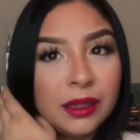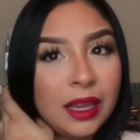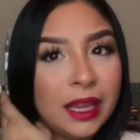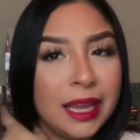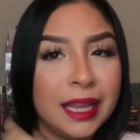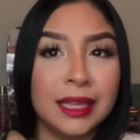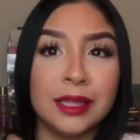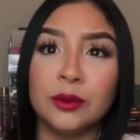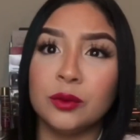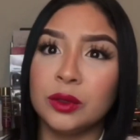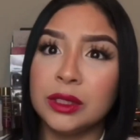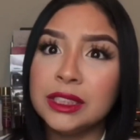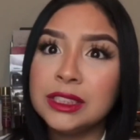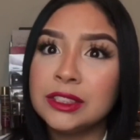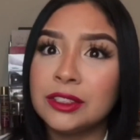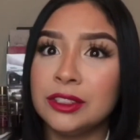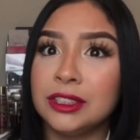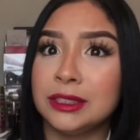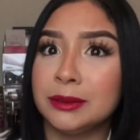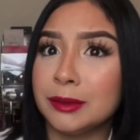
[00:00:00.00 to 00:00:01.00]
And what is
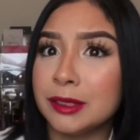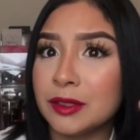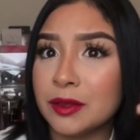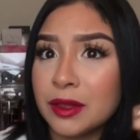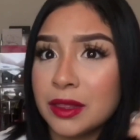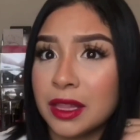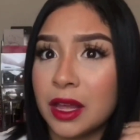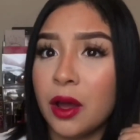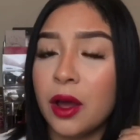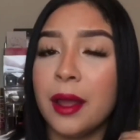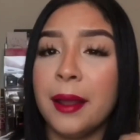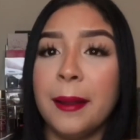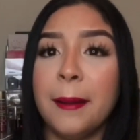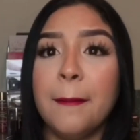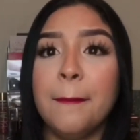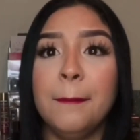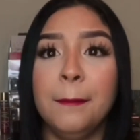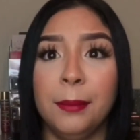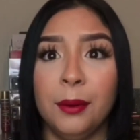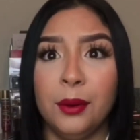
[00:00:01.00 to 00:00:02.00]
Christmas without a
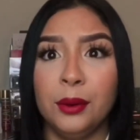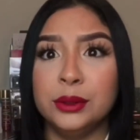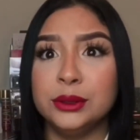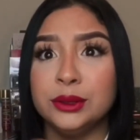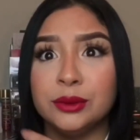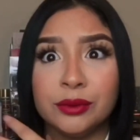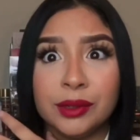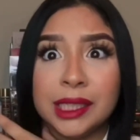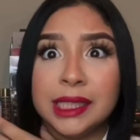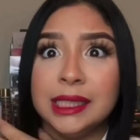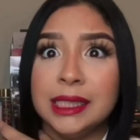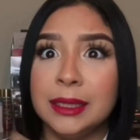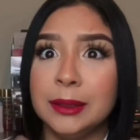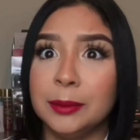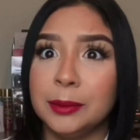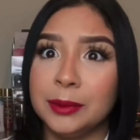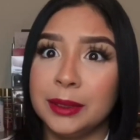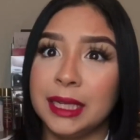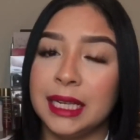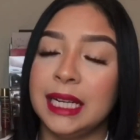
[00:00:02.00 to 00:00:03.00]
bold red lip,
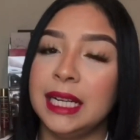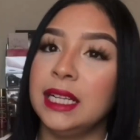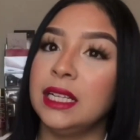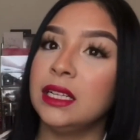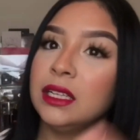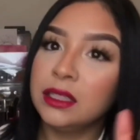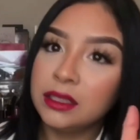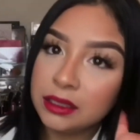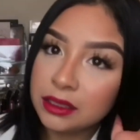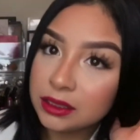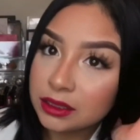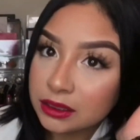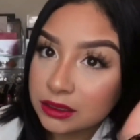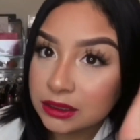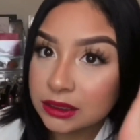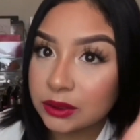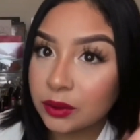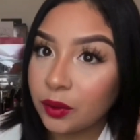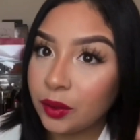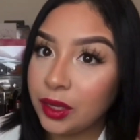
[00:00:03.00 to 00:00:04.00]
right?
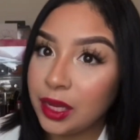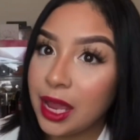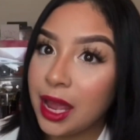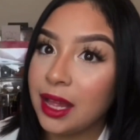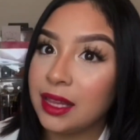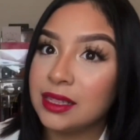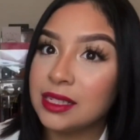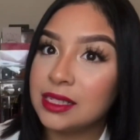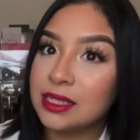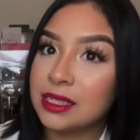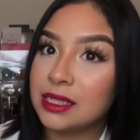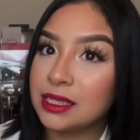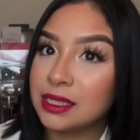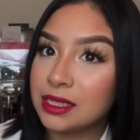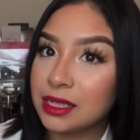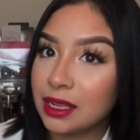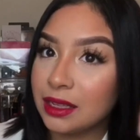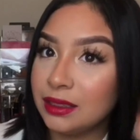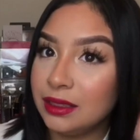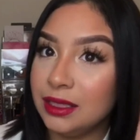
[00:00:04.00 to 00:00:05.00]
So yeah, this is
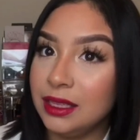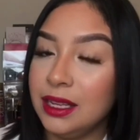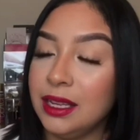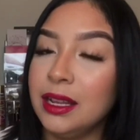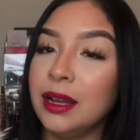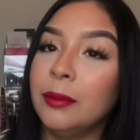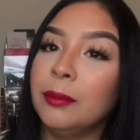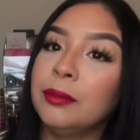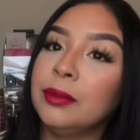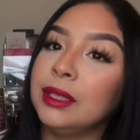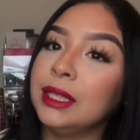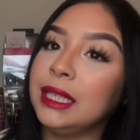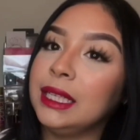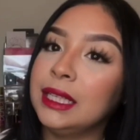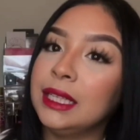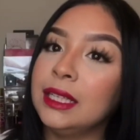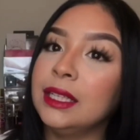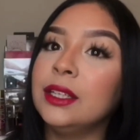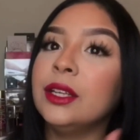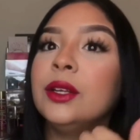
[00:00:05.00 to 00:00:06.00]
the
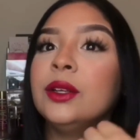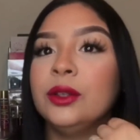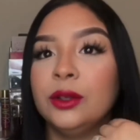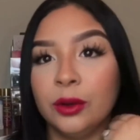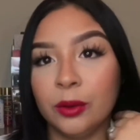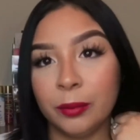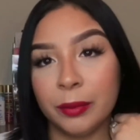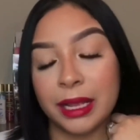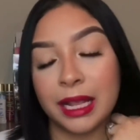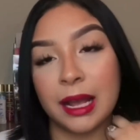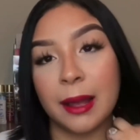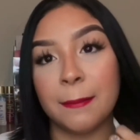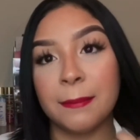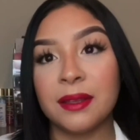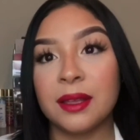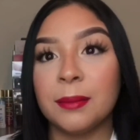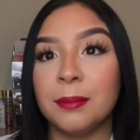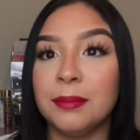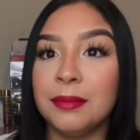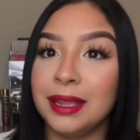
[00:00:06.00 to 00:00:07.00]
completed no makeup
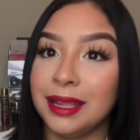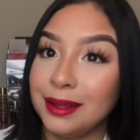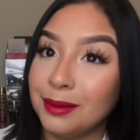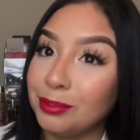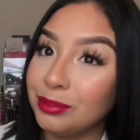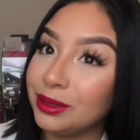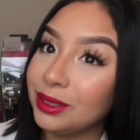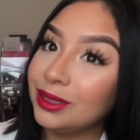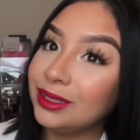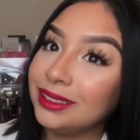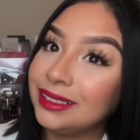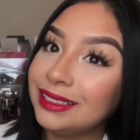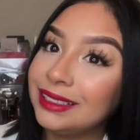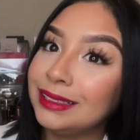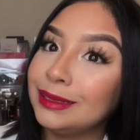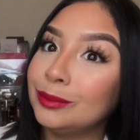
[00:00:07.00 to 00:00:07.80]
look.